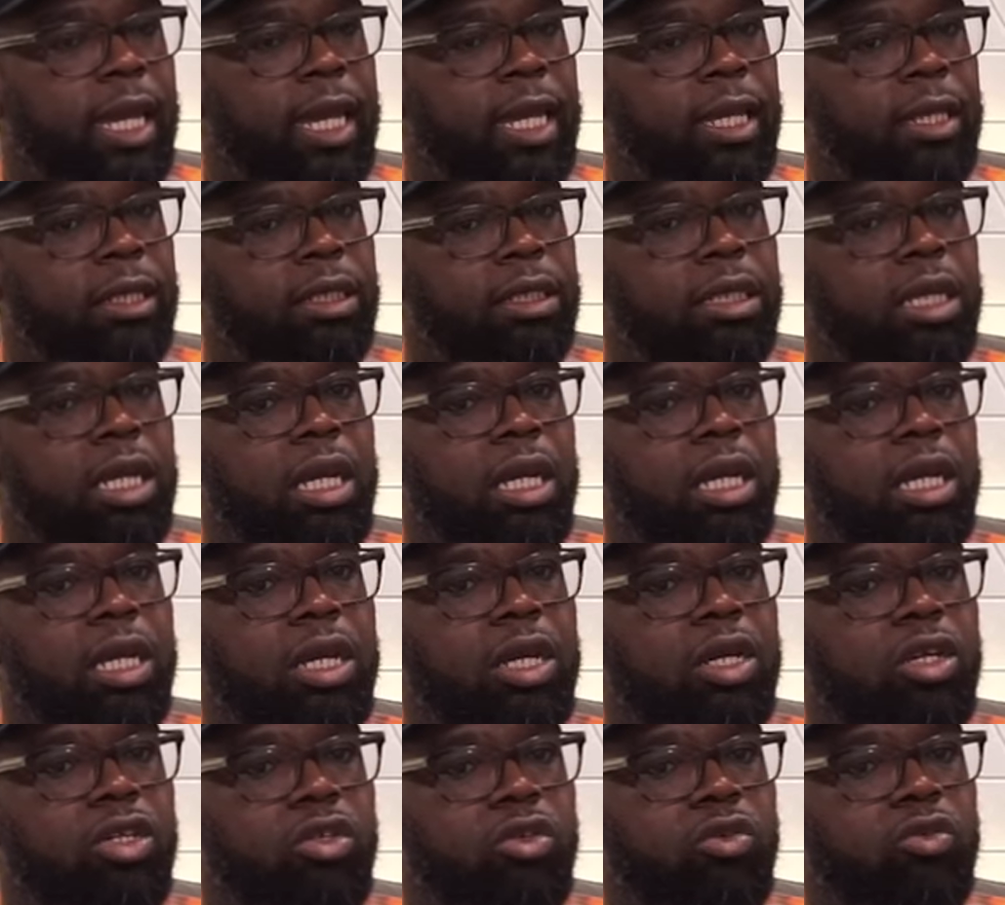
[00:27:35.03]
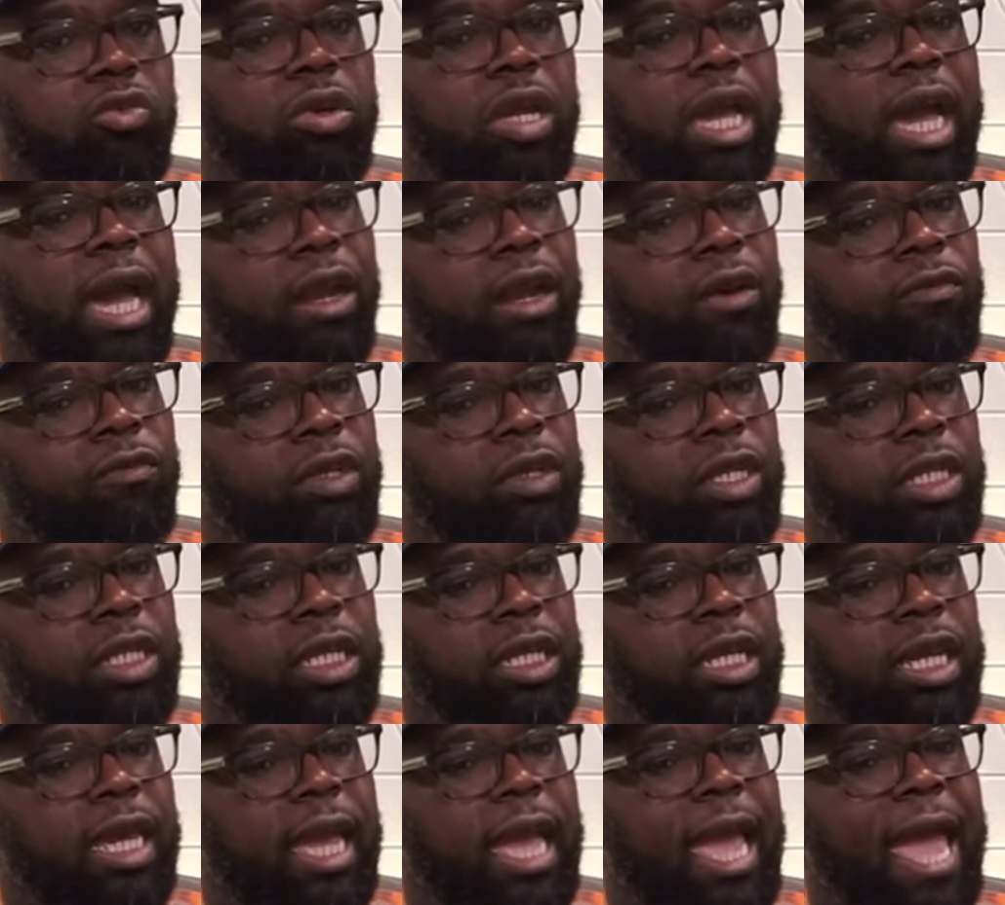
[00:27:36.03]
And you got to
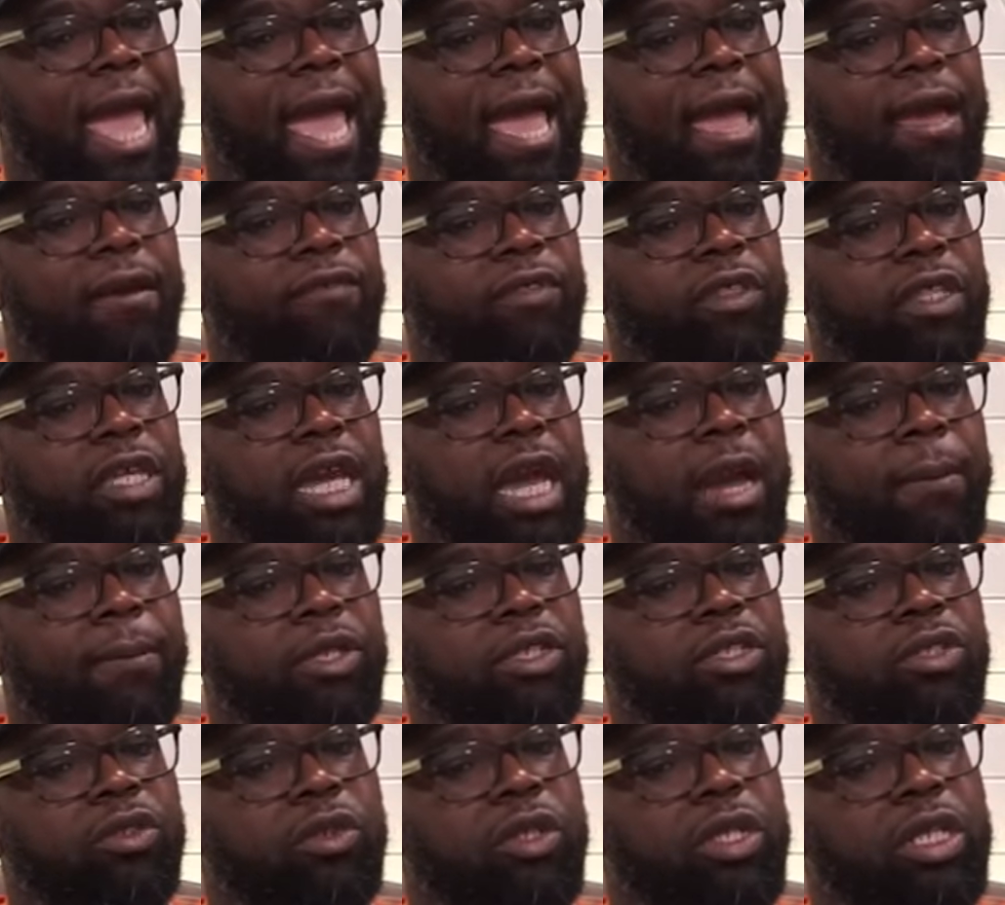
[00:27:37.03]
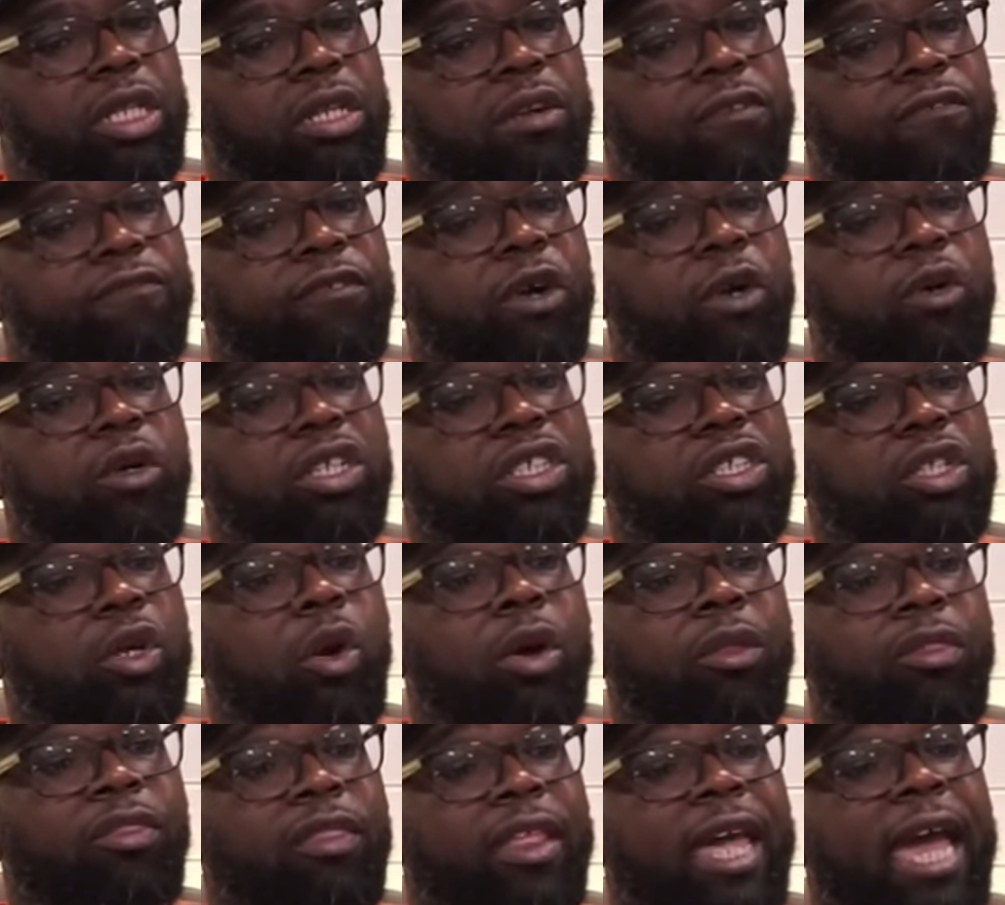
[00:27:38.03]
really have the opportunity to focus
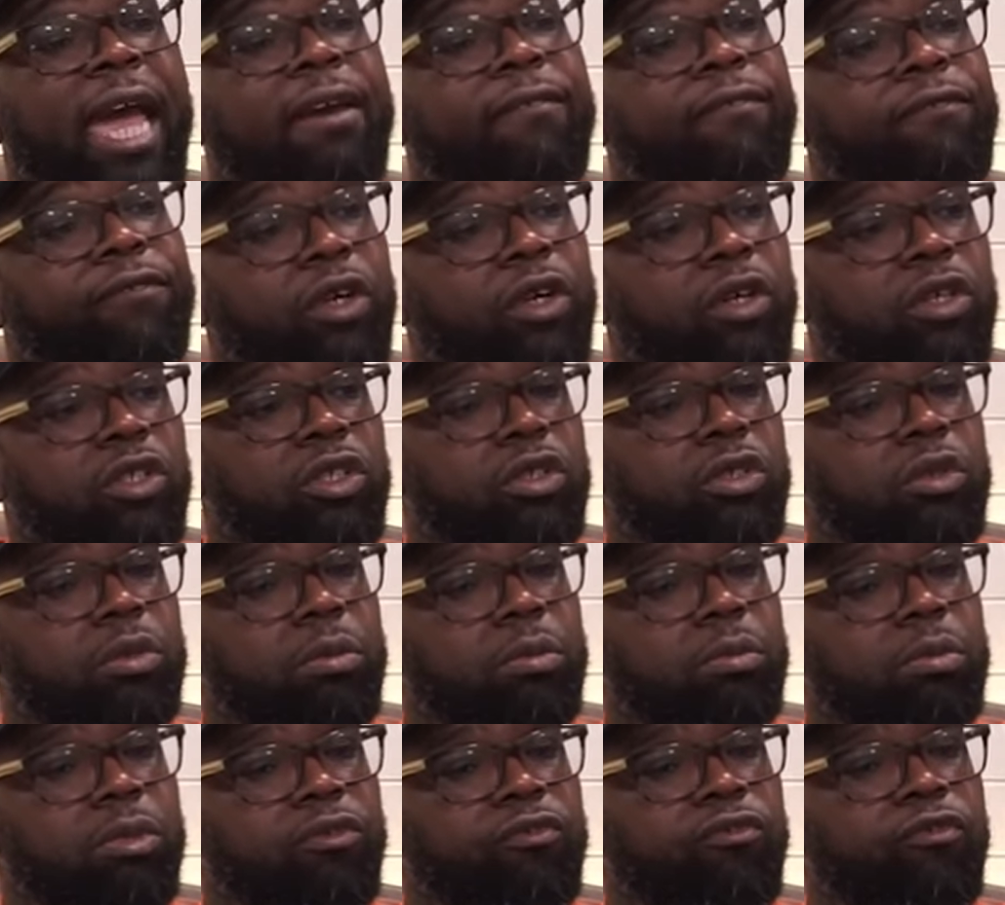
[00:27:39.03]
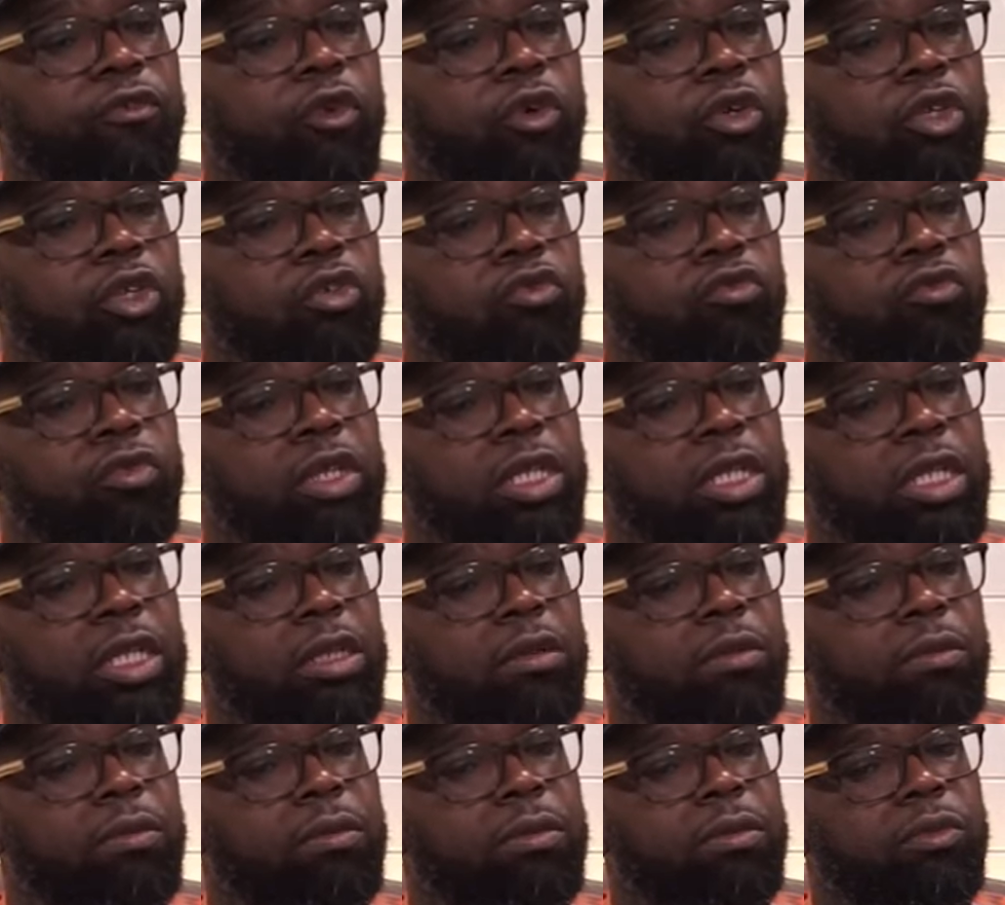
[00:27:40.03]
on that first before you really
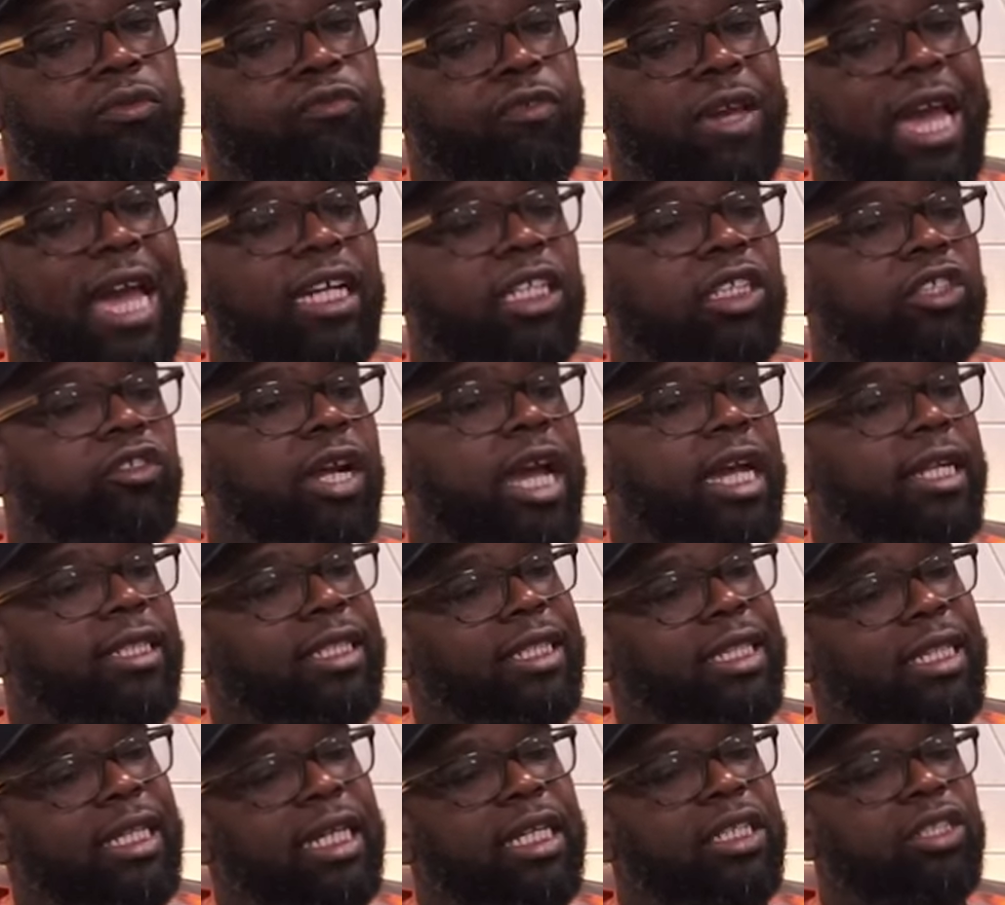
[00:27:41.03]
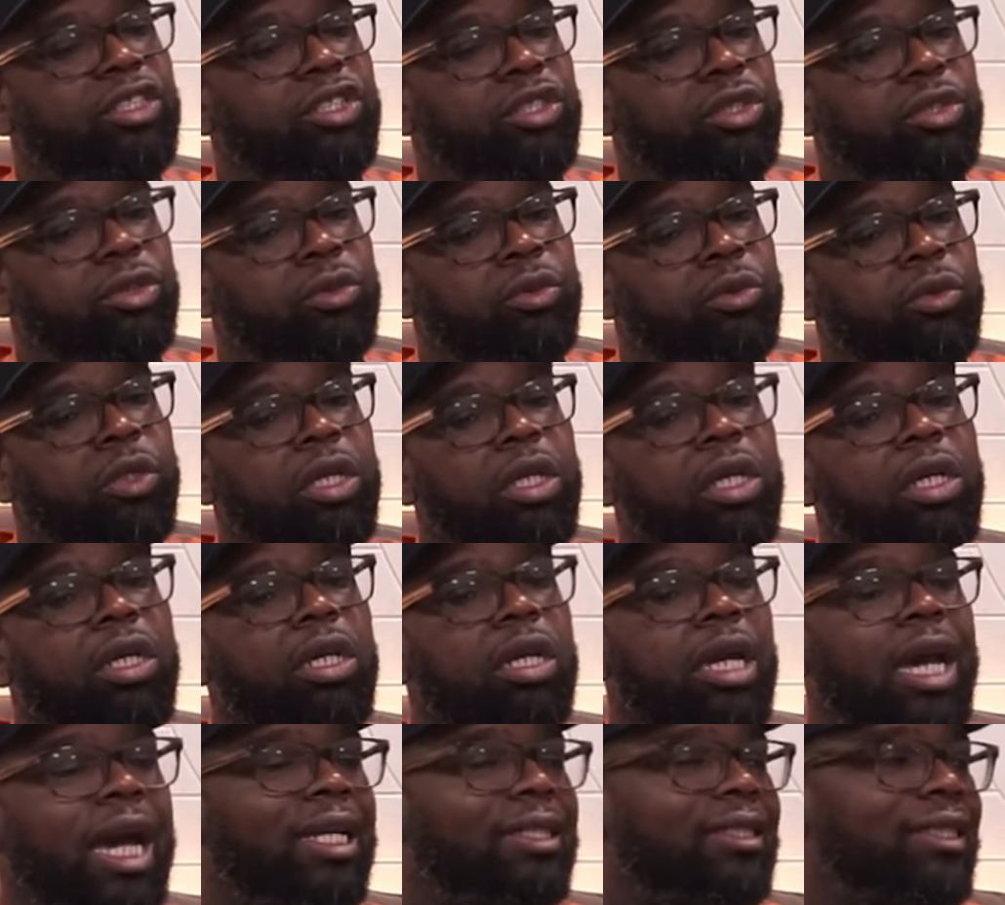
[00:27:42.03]
fast track to get to
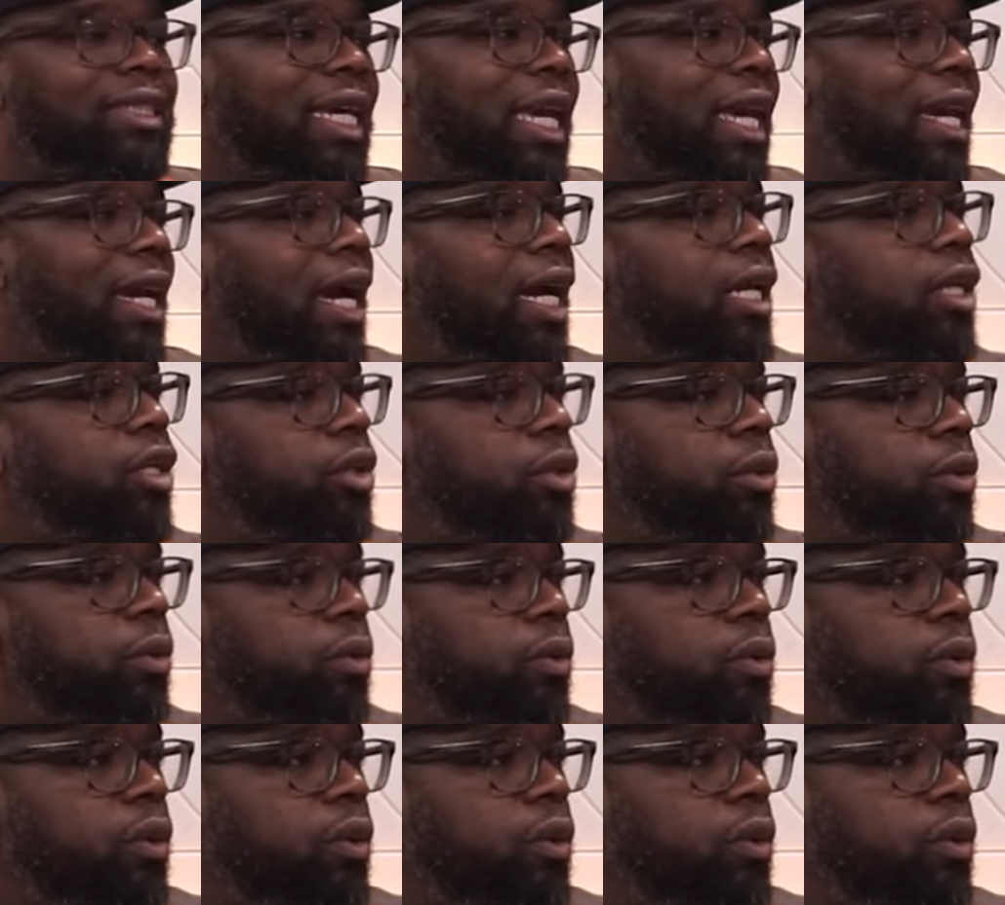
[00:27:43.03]
I saying I do.